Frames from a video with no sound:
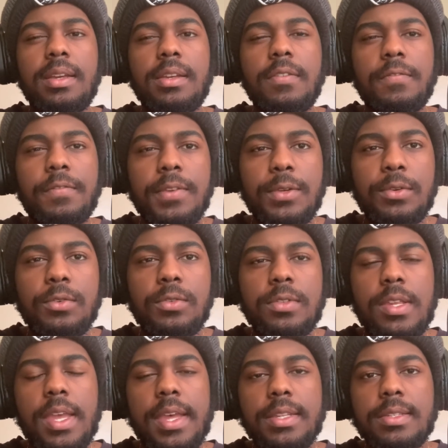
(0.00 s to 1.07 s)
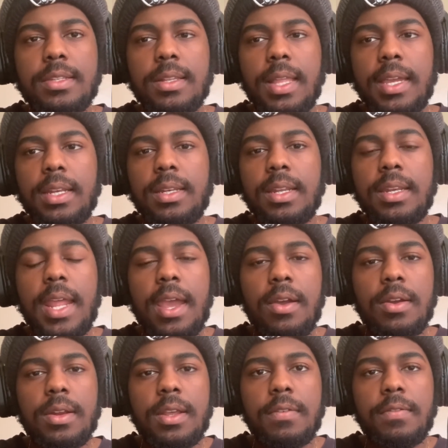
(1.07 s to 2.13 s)
of confused as to like the
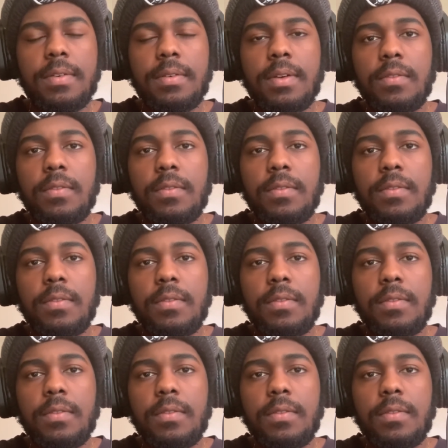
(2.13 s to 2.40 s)
narrative